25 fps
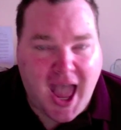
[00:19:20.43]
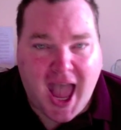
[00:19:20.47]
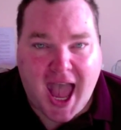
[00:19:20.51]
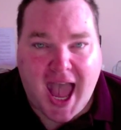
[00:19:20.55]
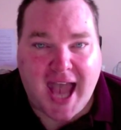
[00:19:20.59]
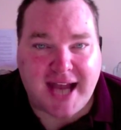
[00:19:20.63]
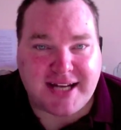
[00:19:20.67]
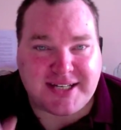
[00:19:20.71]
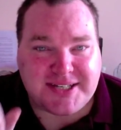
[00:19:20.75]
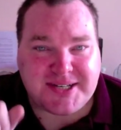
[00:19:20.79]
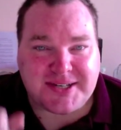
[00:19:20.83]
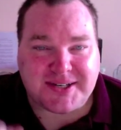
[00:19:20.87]

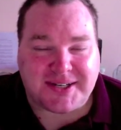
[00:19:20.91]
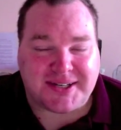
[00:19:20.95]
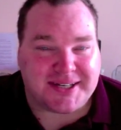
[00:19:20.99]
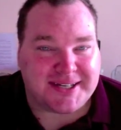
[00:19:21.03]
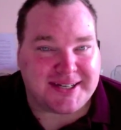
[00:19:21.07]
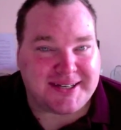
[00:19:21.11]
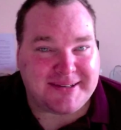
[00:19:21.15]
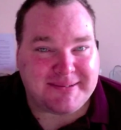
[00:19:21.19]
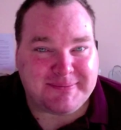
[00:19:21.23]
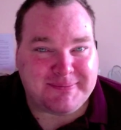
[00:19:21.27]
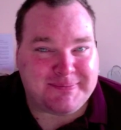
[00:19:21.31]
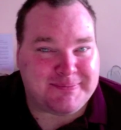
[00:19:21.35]

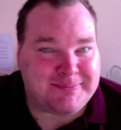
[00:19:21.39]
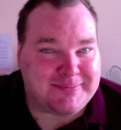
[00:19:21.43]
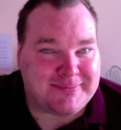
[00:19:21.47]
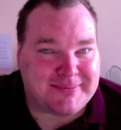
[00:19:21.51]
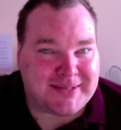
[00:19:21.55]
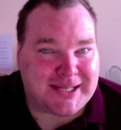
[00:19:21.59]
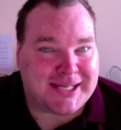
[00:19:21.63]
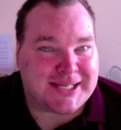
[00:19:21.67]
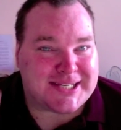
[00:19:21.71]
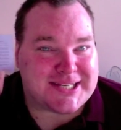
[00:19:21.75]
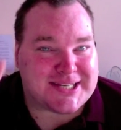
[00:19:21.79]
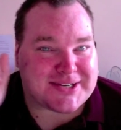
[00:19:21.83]
Actually,
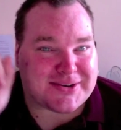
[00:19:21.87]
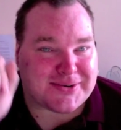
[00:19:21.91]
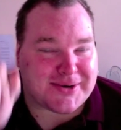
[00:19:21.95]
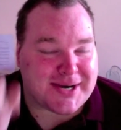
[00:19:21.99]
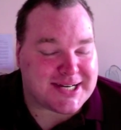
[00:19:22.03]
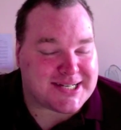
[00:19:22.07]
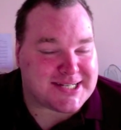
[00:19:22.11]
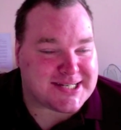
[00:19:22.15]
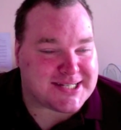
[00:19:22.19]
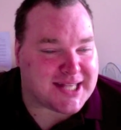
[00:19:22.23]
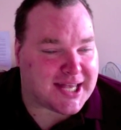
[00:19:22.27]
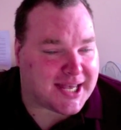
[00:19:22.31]

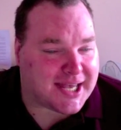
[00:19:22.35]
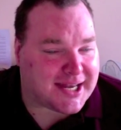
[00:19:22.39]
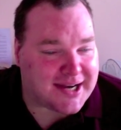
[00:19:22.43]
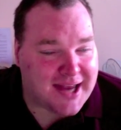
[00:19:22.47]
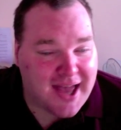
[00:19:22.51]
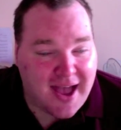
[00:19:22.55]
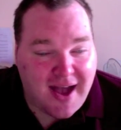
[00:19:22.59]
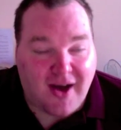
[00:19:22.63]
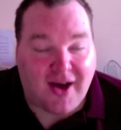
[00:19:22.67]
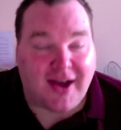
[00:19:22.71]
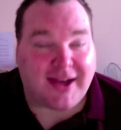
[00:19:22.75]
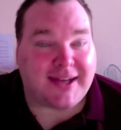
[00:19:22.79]
scratch that.
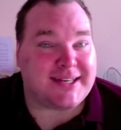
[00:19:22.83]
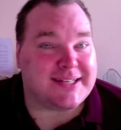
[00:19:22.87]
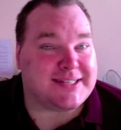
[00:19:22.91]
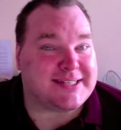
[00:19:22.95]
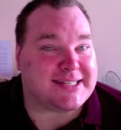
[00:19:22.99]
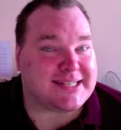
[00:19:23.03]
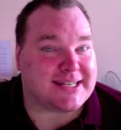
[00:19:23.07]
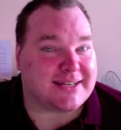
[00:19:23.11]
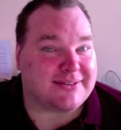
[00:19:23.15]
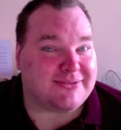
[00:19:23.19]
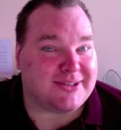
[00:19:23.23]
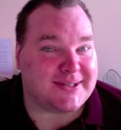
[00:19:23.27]
I can
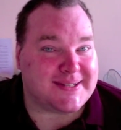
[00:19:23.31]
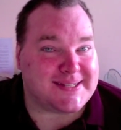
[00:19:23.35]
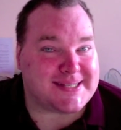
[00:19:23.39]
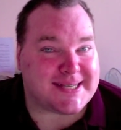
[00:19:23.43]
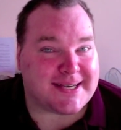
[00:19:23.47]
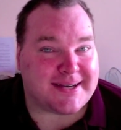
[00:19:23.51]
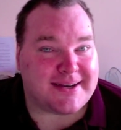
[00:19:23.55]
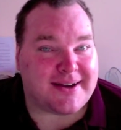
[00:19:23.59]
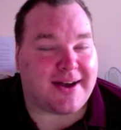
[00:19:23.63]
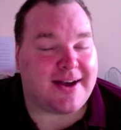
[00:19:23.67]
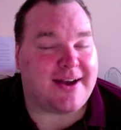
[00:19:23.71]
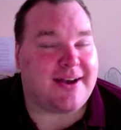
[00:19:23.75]
safely
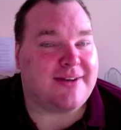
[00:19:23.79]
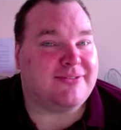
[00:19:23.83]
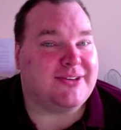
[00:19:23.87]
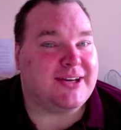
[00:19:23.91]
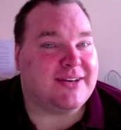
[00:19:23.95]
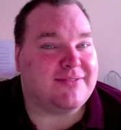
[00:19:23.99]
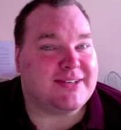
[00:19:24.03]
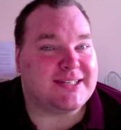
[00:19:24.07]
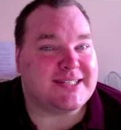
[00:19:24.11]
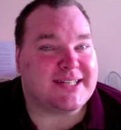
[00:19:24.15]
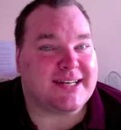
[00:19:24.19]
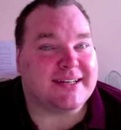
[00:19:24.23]
say I have
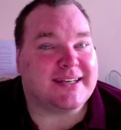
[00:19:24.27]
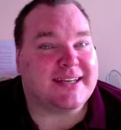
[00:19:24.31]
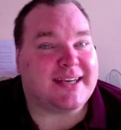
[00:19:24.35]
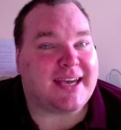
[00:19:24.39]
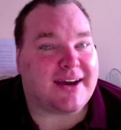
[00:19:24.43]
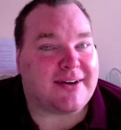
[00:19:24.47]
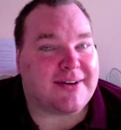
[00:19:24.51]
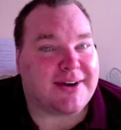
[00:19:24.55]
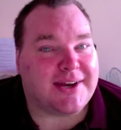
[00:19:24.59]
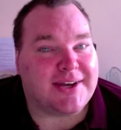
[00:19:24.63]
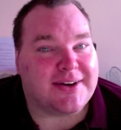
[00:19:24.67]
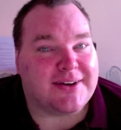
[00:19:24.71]
never done
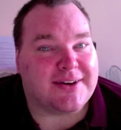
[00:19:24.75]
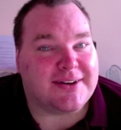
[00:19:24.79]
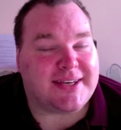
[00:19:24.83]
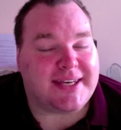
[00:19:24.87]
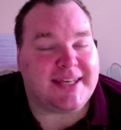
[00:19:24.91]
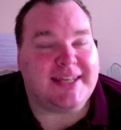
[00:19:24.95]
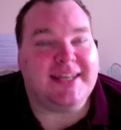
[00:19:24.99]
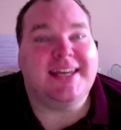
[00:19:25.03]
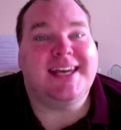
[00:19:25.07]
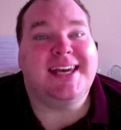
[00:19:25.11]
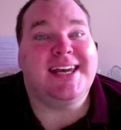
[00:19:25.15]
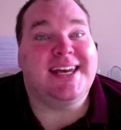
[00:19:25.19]

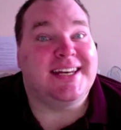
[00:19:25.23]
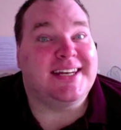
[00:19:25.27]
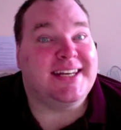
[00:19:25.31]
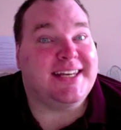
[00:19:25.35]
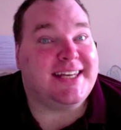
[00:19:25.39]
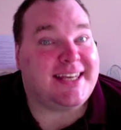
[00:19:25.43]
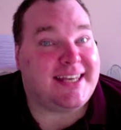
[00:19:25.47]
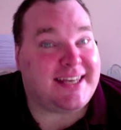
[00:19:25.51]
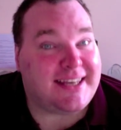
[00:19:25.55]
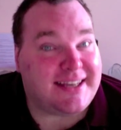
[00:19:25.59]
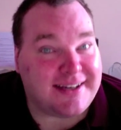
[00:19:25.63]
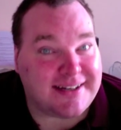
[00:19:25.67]
karaoke in
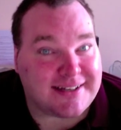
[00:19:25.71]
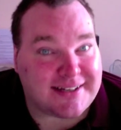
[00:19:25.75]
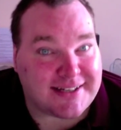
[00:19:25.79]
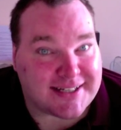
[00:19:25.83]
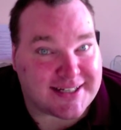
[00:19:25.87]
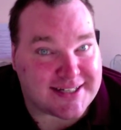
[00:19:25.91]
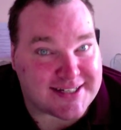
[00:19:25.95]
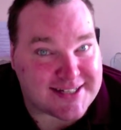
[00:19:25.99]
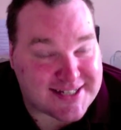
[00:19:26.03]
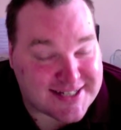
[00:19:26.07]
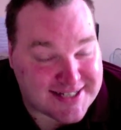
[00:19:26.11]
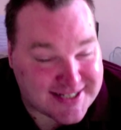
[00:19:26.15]

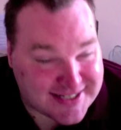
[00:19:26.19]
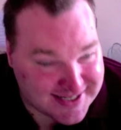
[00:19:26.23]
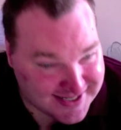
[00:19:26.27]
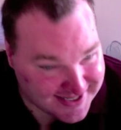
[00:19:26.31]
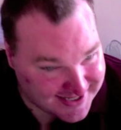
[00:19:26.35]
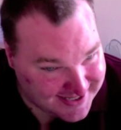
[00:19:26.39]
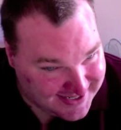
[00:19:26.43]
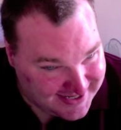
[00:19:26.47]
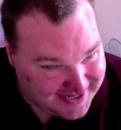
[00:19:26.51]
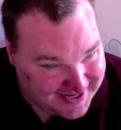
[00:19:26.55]
English.